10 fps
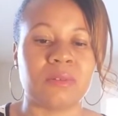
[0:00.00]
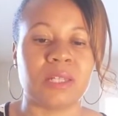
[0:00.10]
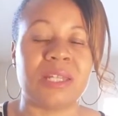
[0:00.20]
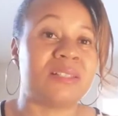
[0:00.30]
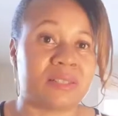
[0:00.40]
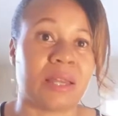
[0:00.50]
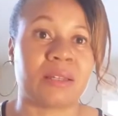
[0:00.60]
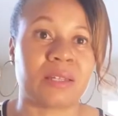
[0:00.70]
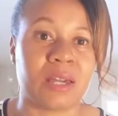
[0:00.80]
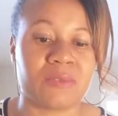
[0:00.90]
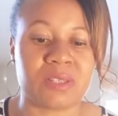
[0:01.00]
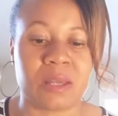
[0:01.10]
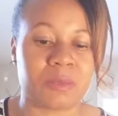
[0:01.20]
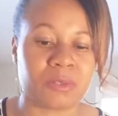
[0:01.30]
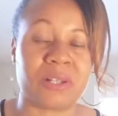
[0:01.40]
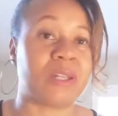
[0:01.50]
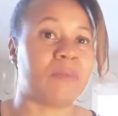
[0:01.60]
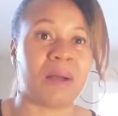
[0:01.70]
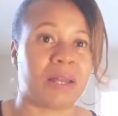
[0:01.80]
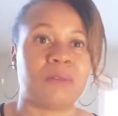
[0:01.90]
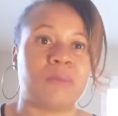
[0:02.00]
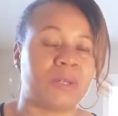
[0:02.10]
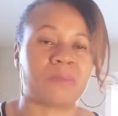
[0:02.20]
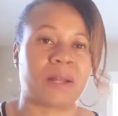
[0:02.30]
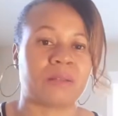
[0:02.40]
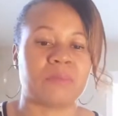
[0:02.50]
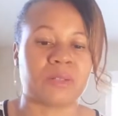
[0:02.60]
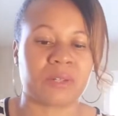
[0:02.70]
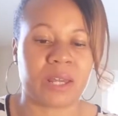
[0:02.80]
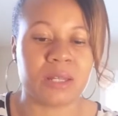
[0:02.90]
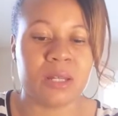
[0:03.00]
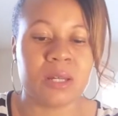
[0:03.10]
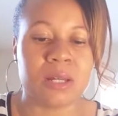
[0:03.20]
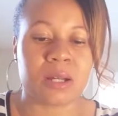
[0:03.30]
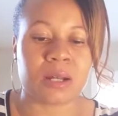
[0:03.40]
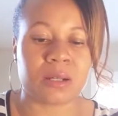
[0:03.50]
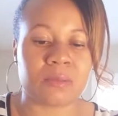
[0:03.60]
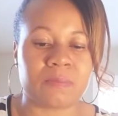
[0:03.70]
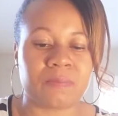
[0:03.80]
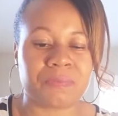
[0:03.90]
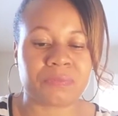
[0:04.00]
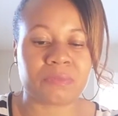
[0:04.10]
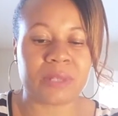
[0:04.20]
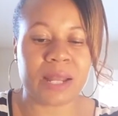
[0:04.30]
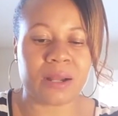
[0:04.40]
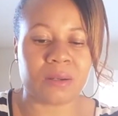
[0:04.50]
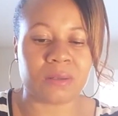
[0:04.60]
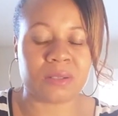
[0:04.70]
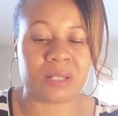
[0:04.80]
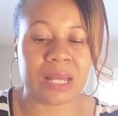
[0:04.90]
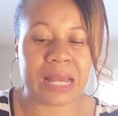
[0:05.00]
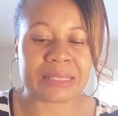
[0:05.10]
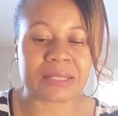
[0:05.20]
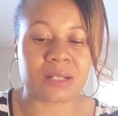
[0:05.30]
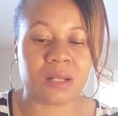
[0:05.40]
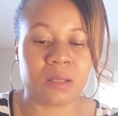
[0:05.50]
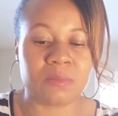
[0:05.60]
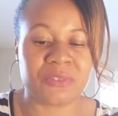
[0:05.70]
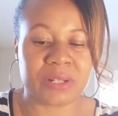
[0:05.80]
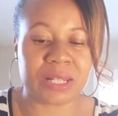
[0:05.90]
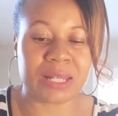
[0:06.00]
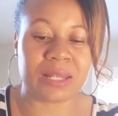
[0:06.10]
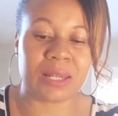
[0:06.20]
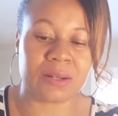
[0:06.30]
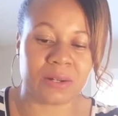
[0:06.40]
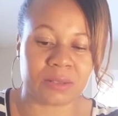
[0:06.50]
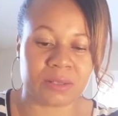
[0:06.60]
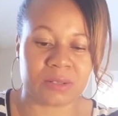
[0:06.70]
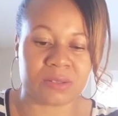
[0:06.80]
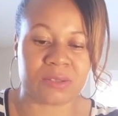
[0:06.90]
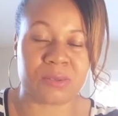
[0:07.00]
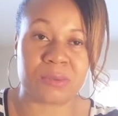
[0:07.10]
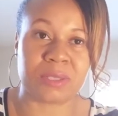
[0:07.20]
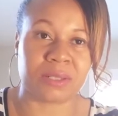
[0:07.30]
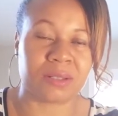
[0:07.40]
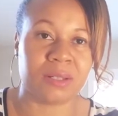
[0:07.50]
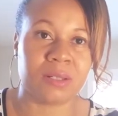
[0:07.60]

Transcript: he's saying Kevin Samuels or anybody would recommend. Okay. Um, now, has a comforting character, soothing.